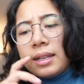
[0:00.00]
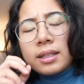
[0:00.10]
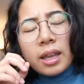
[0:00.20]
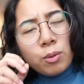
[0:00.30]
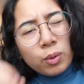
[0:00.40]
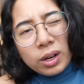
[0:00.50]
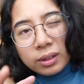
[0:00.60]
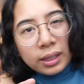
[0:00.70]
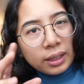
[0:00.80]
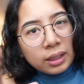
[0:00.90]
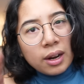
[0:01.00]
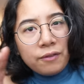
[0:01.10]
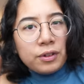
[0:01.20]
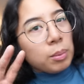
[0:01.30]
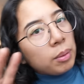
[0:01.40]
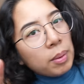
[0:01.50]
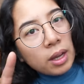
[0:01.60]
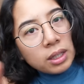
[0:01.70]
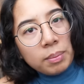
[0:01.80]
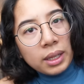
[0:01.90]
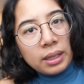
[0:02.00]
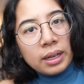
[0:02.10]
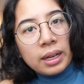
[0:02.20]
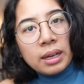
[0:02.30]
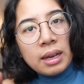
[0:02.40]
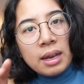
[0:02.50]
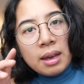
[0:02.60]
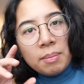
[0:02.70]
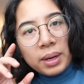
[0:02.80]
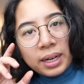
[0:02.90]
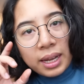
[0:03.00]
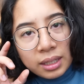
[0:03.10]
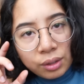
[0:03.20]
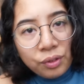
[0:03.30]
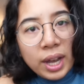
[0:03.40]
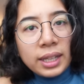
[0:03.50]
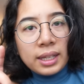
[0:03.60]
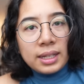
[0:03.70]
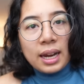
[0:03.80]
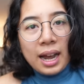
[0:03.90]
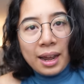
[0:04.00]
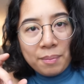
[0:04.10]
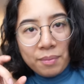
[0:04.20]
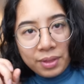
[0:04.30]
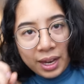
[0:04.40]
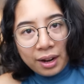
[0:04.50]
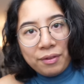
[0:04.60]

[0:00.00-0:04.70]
is a weirdly uncomfortable possibility but it's finally time that I